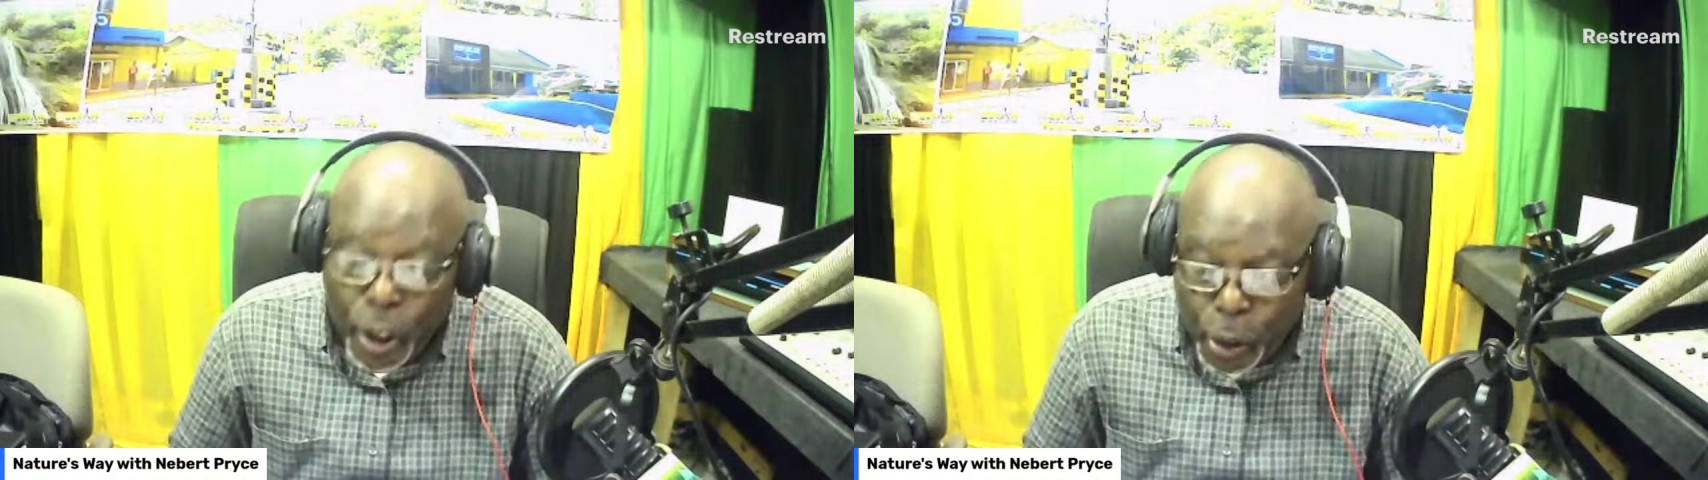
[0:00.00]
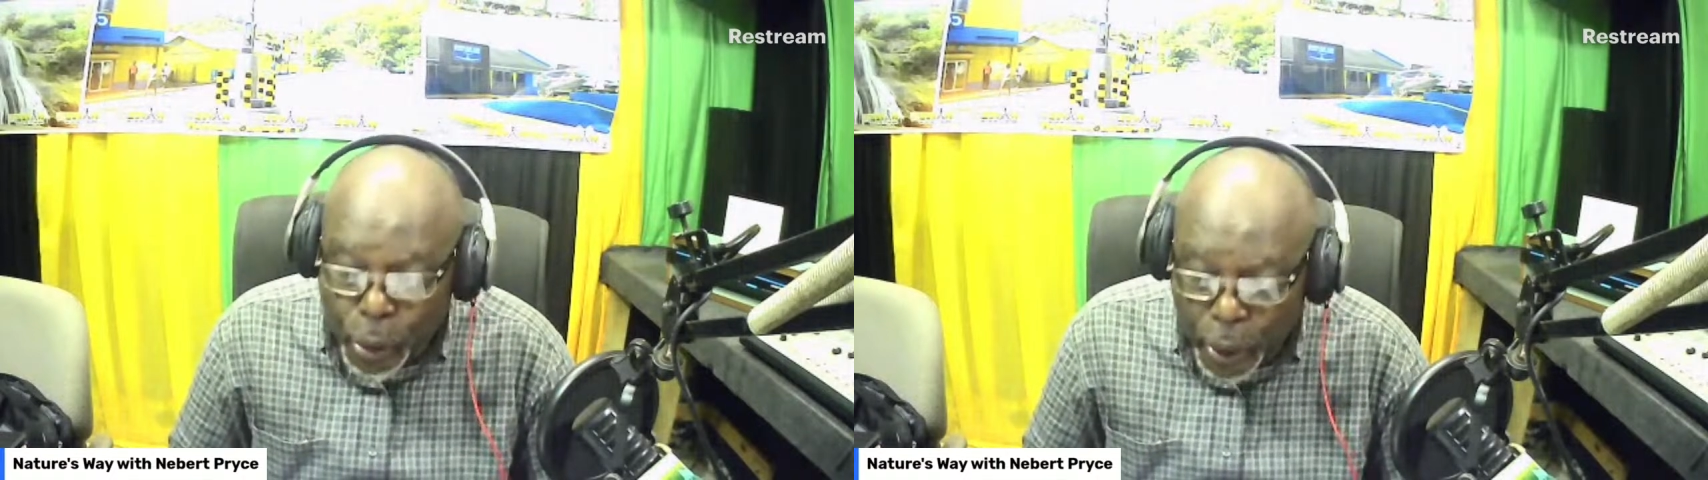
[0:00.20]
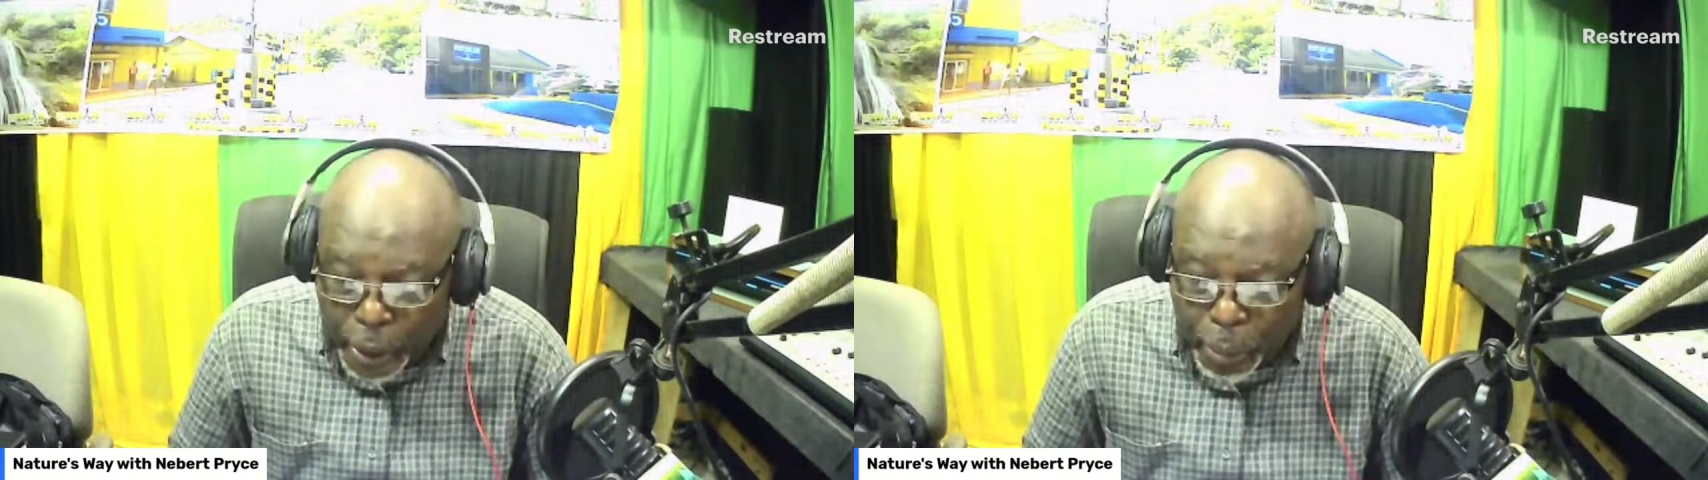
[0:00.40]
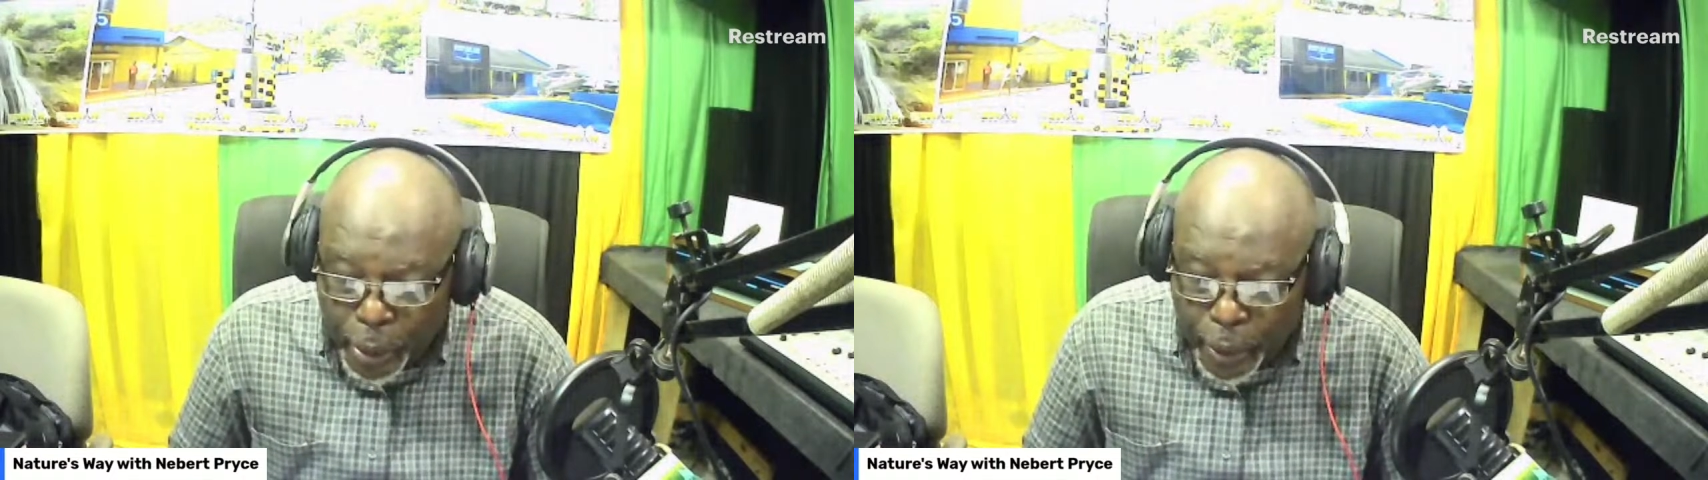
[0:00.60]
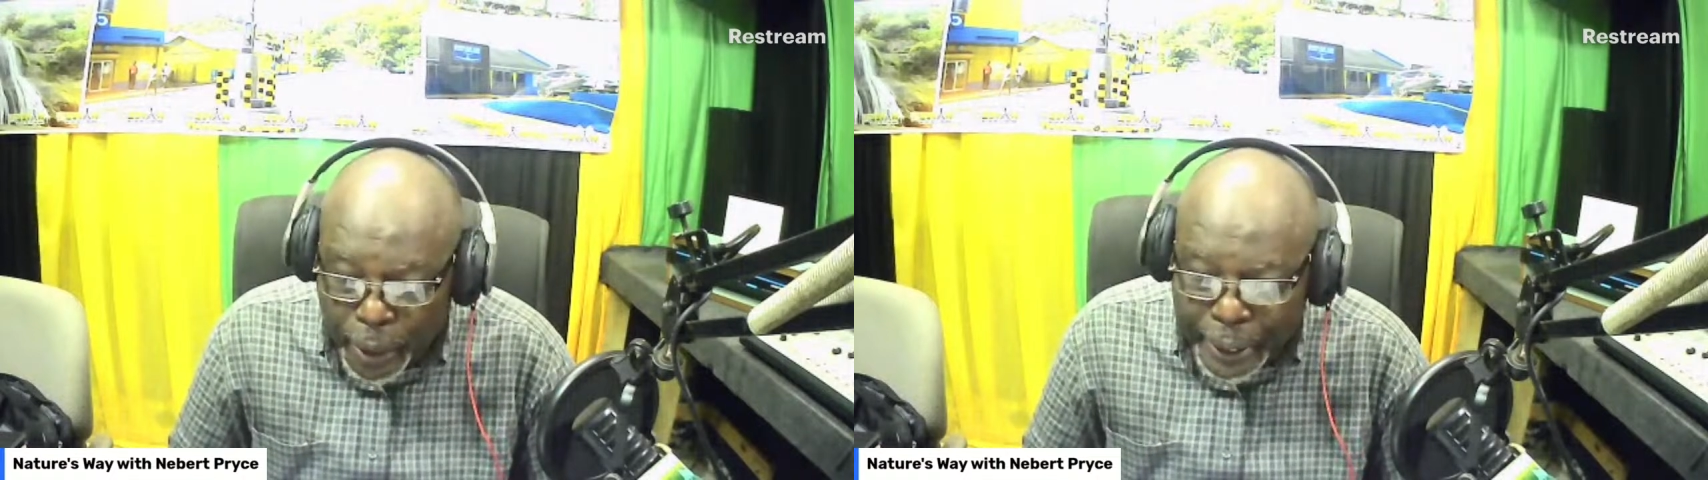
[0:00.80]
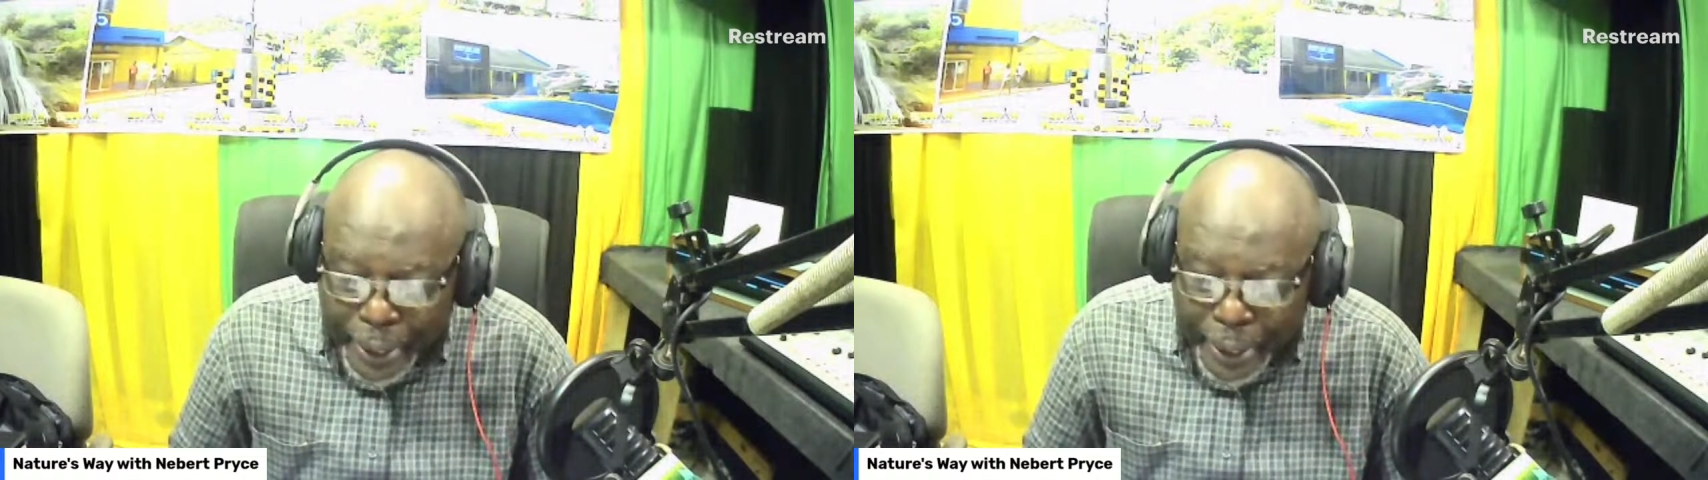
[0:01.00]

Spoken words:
trace minerals.